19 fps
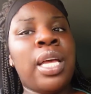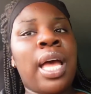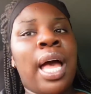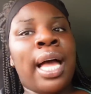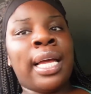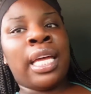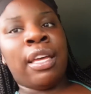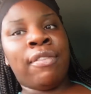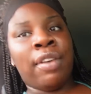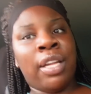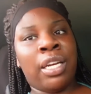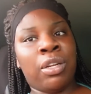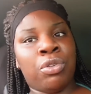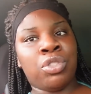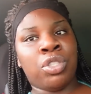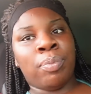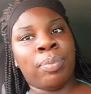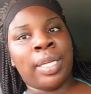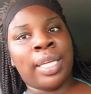I give it a little
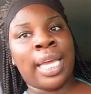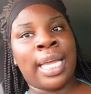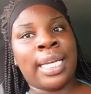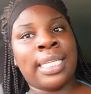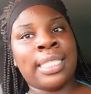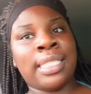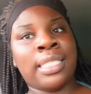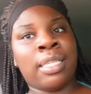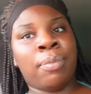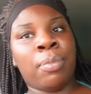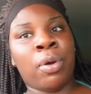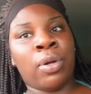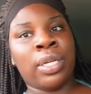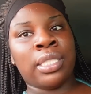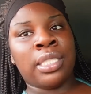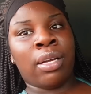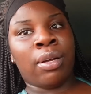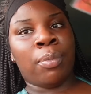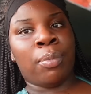trim. But yeah, this is the
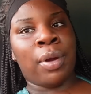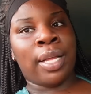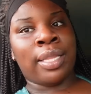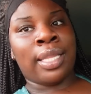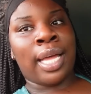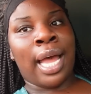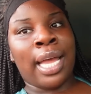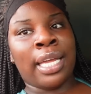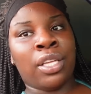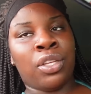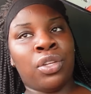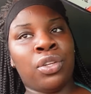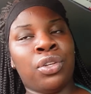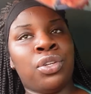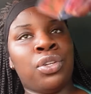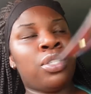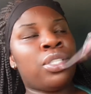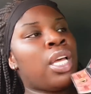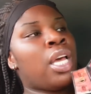ponytail brand that I
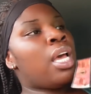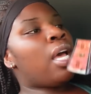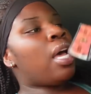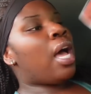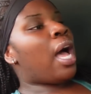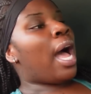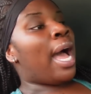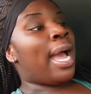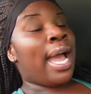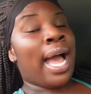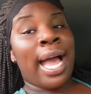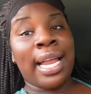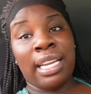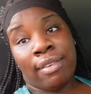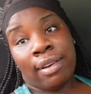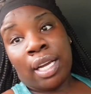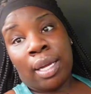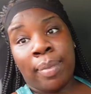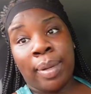use. I highly
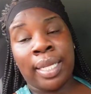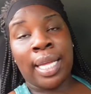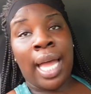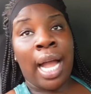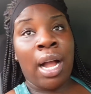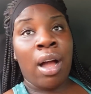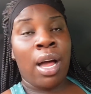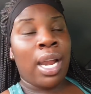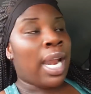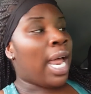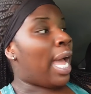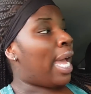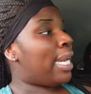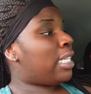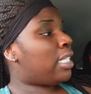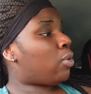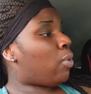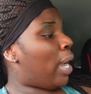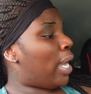recommend it. I can't lie.
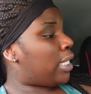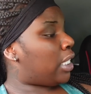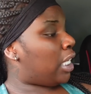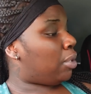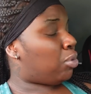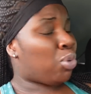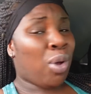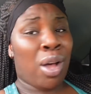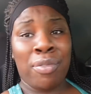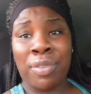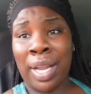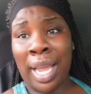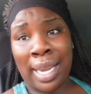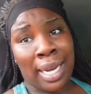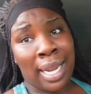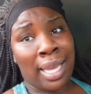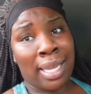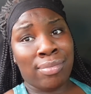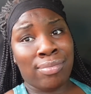And it's quite cheap, twelve ninety
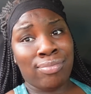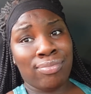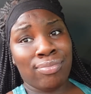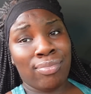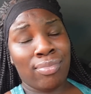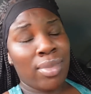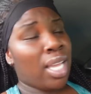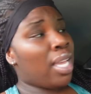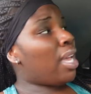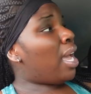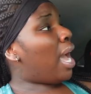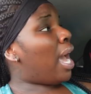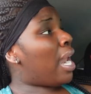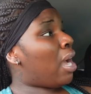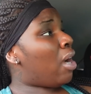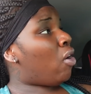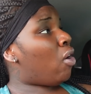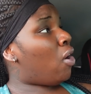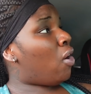nine.
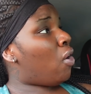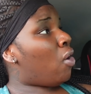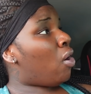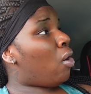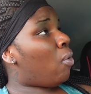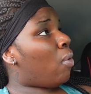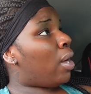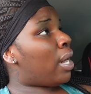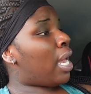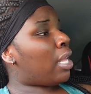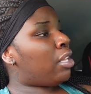And I got a longer one.